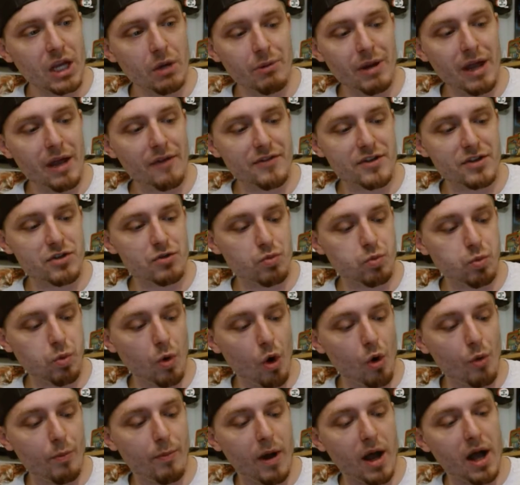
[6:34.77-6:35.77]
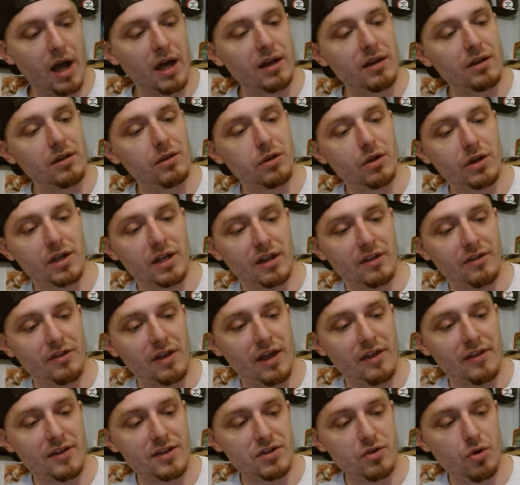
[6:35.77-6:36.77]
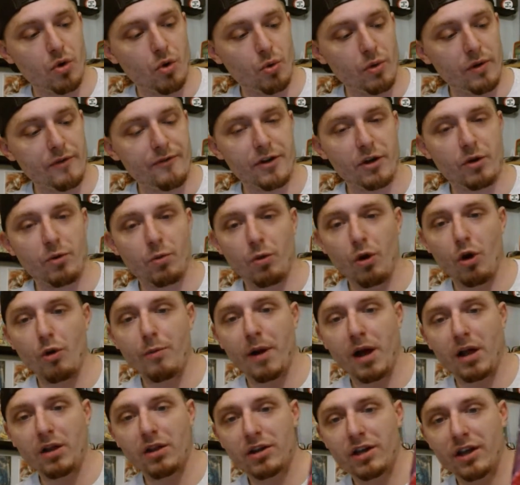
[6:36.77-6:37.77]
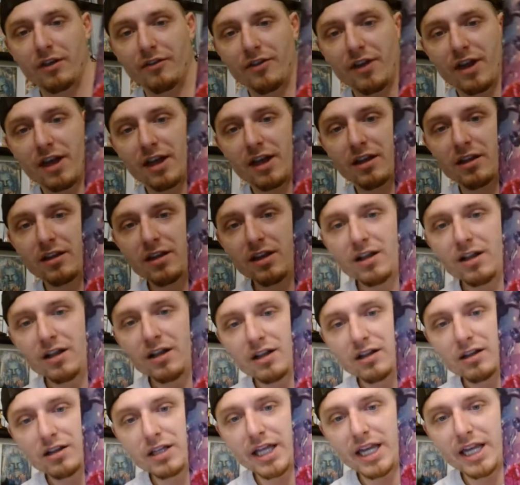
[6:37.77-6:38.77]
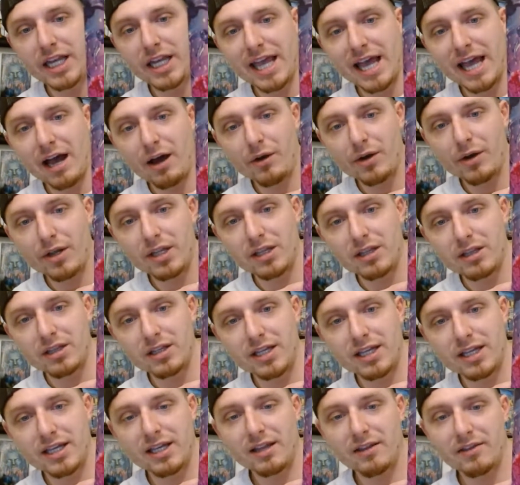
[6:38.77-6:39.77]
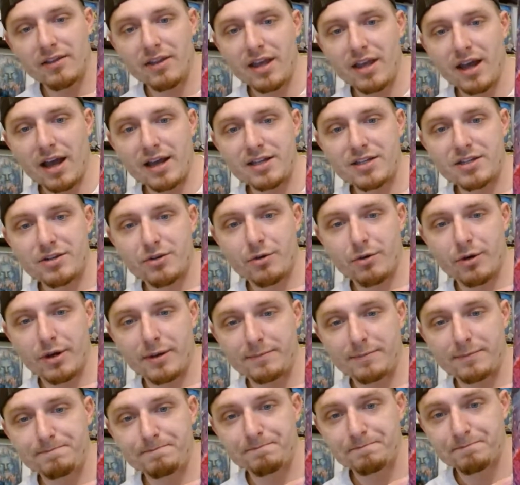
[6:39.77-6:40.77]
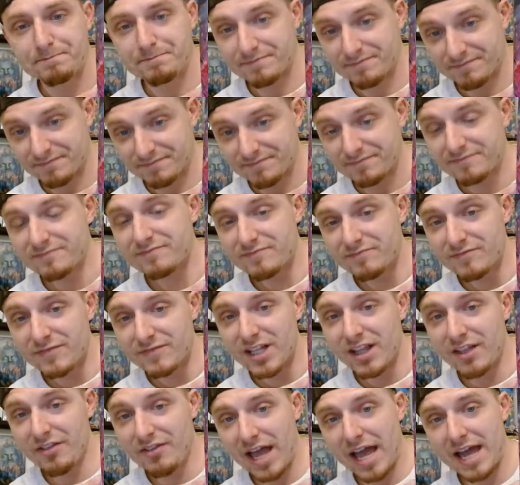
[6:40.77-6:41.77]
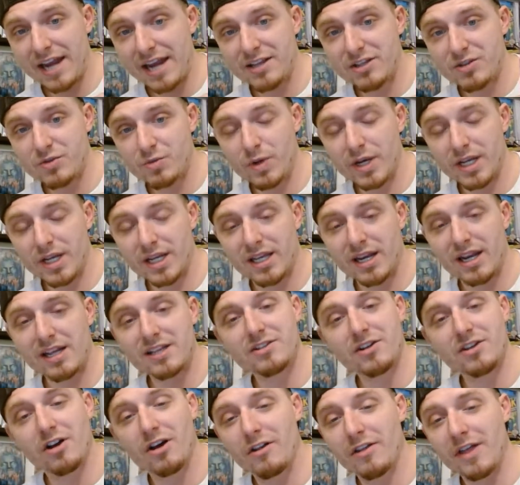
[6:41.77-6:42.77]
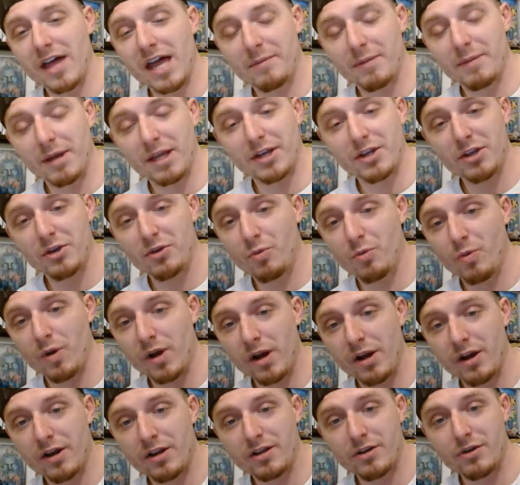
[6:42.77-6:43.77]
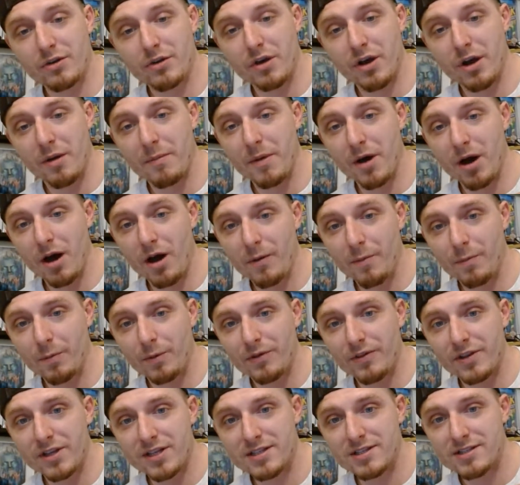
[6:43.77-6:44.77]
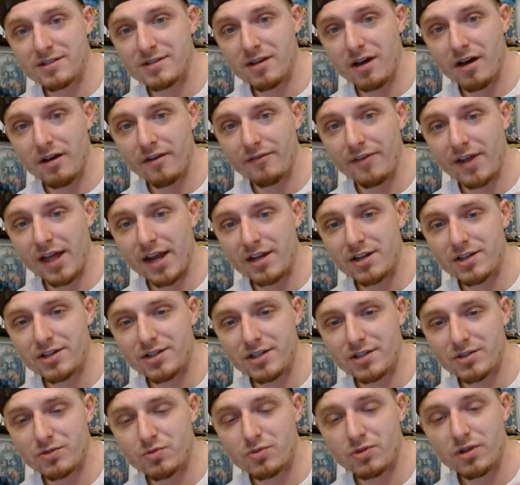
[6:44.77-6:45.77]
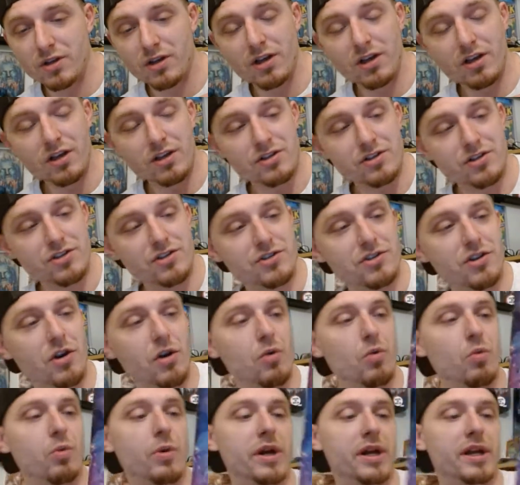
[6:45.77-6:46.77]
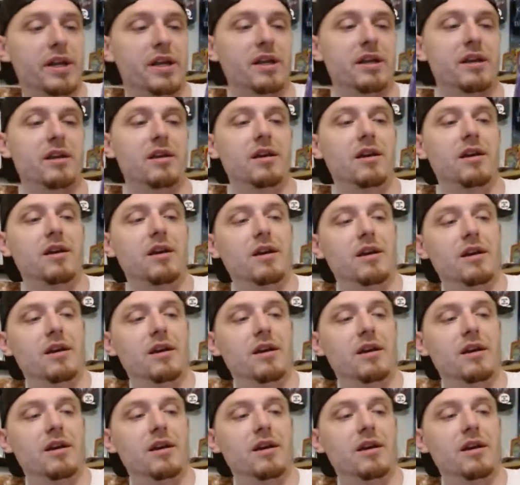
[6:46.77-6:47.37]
And we have this robot-looking thing, this horrific robot-looking thing leaning out and licking the ice cream. That is wicked. I saw that. I'm like, dude, where did you come up with this stuff? That is just so wicked.